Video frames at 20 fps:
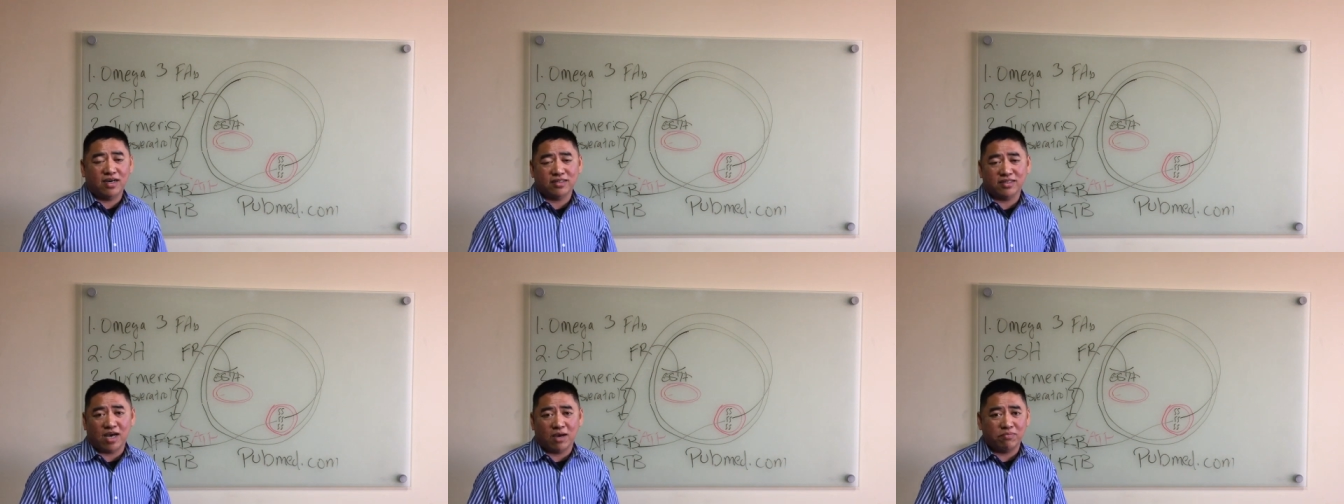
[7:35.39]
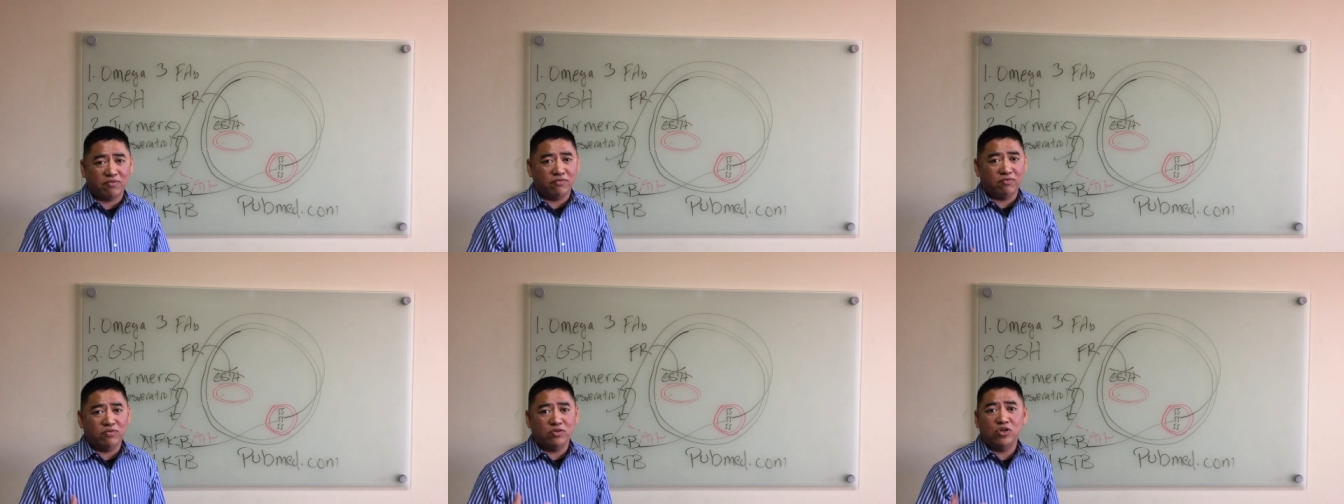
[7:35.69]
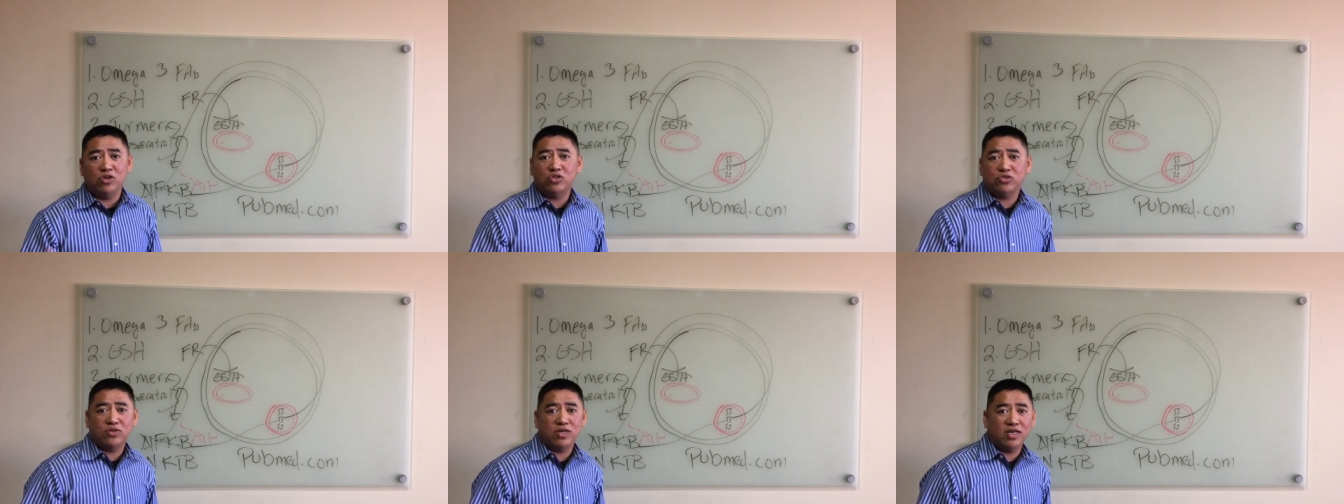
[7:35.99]
a type of
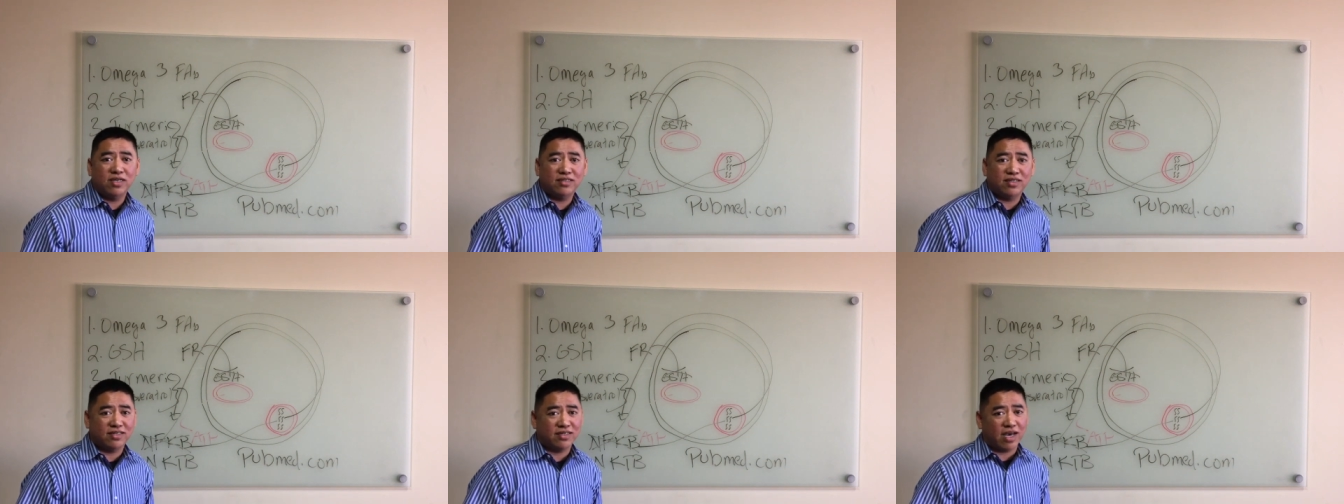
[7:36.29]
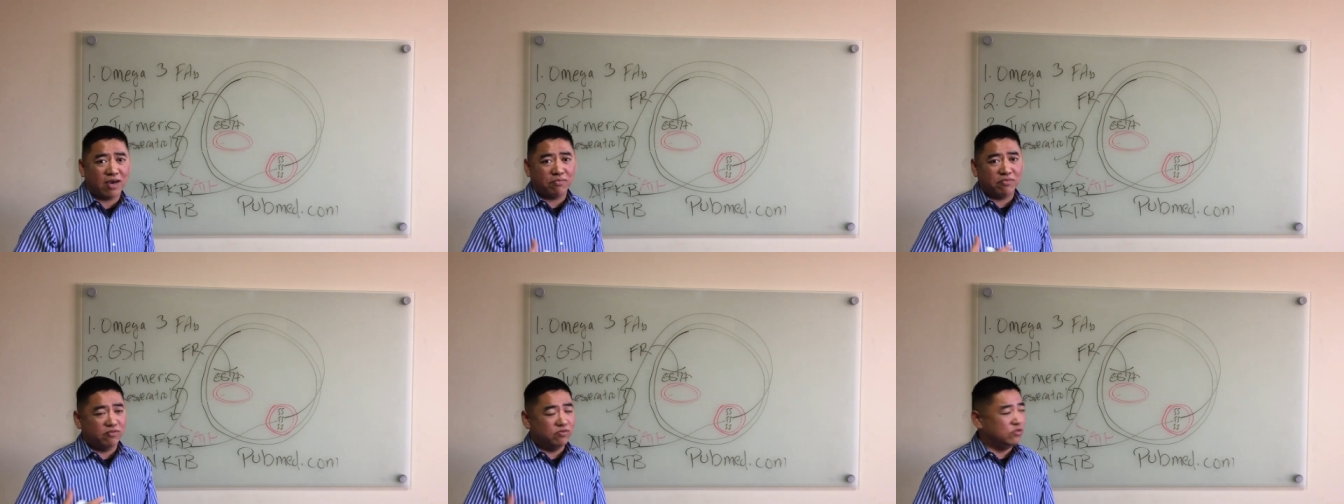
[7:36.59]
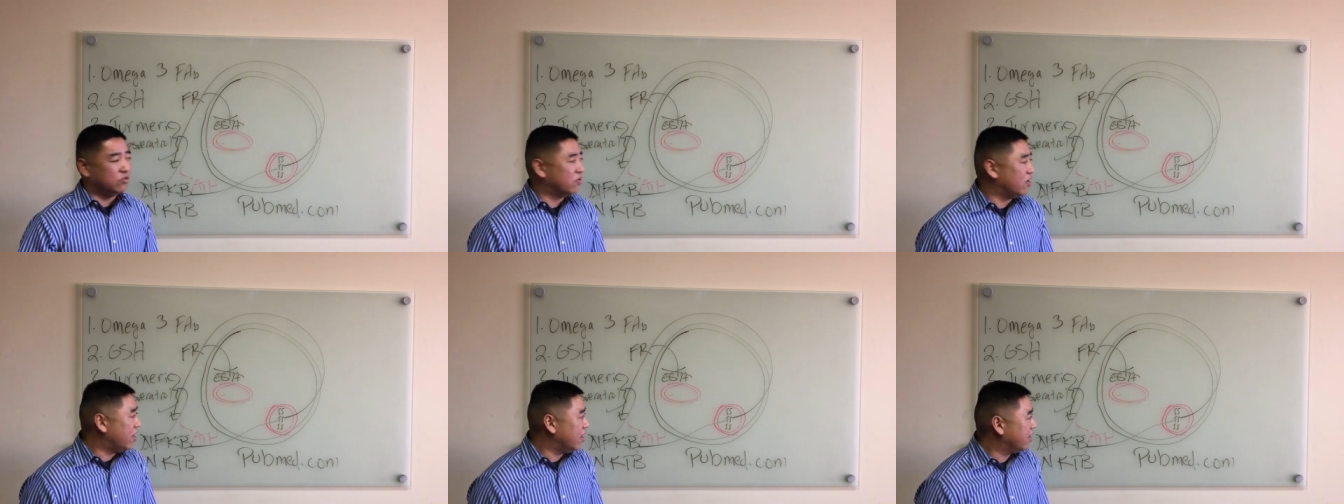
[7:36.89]
nutrient, a type of
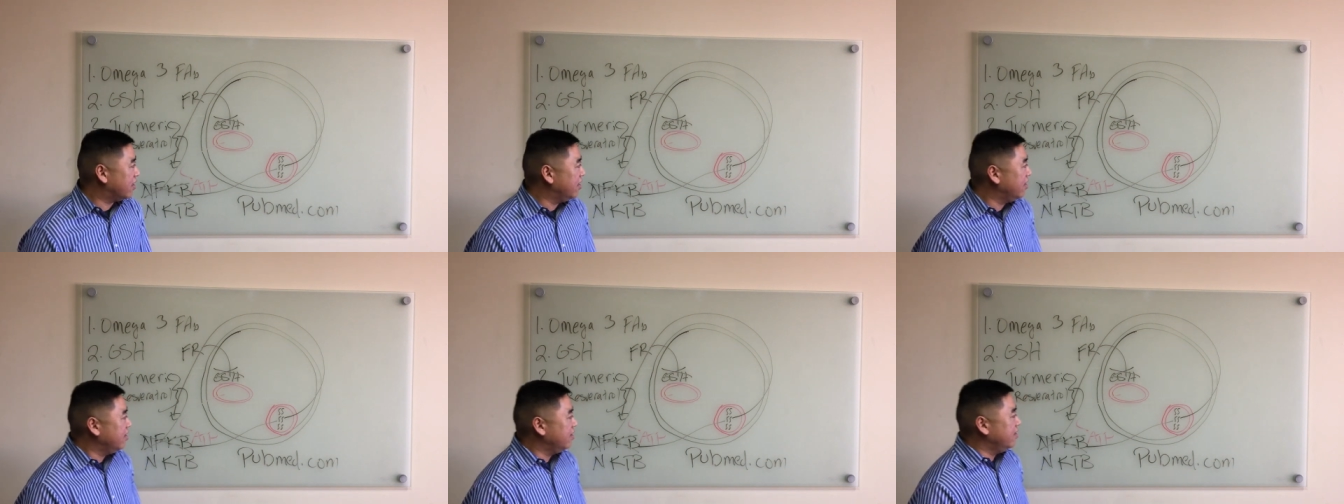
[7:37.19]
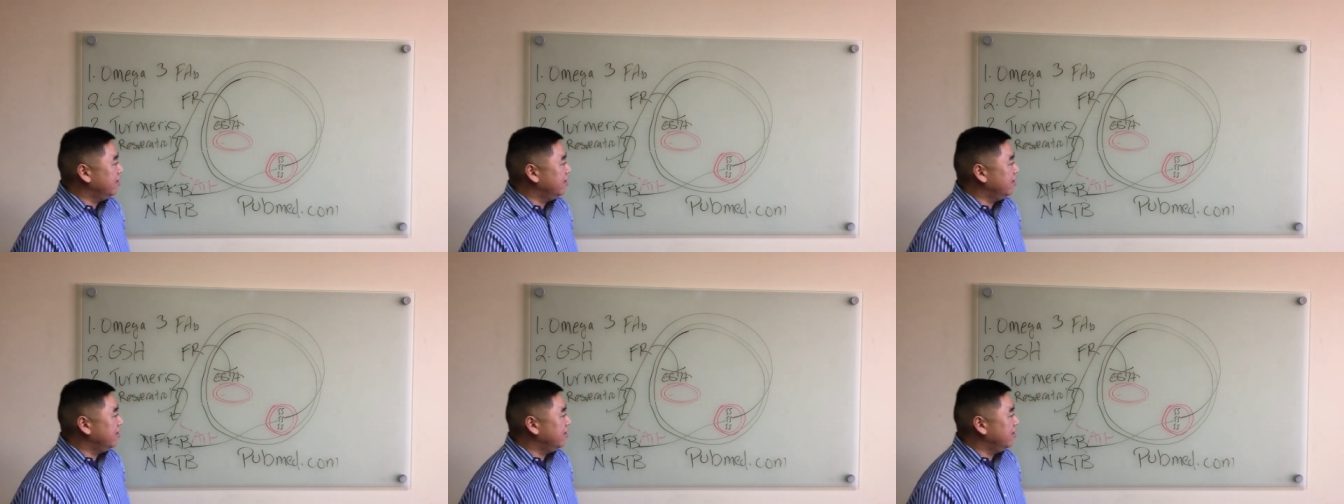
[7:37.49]
drug,